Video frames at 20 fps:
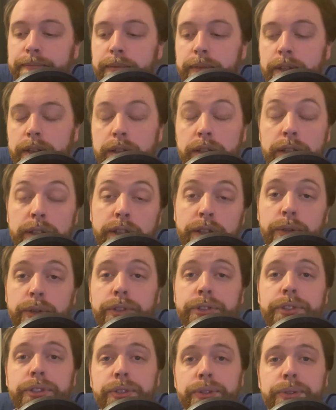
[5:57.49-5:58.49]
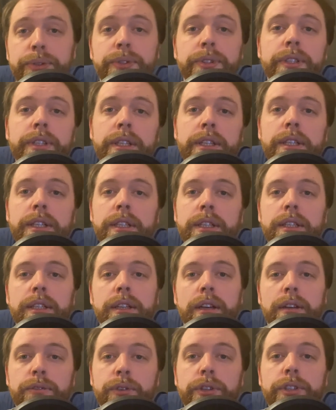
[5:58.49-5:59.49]
Klonoa 2.
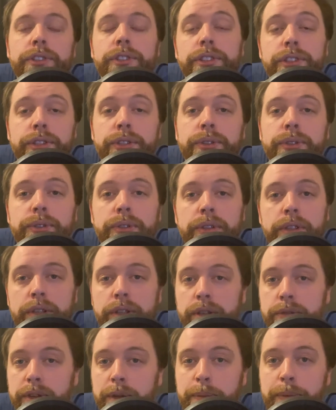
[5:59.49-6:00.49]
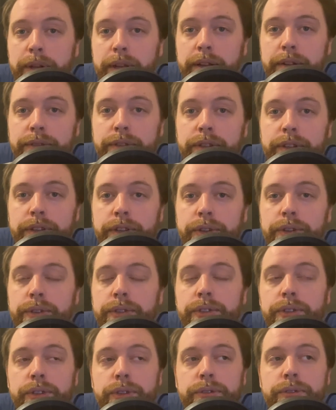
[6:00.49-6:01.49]
I've wanted to do a replay of Klonoa
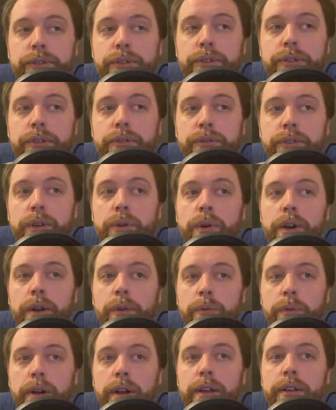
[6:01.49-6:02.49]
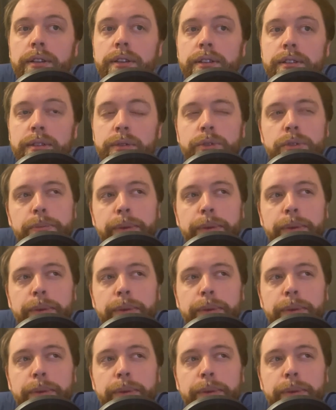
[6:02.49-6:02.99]
2 for quite a while, because it was my